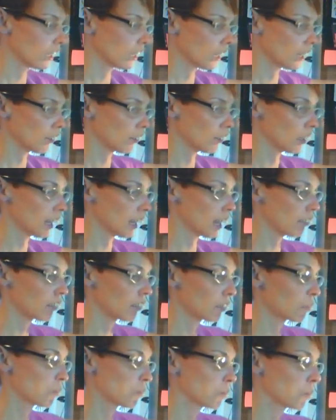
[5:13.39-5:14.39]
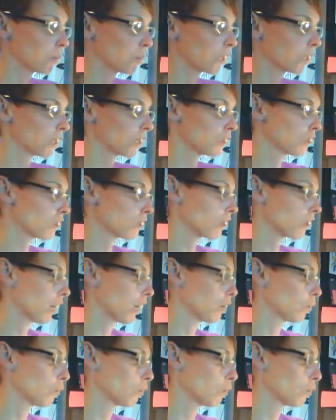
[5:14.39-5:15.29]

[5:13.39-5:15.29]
I would have a butterfly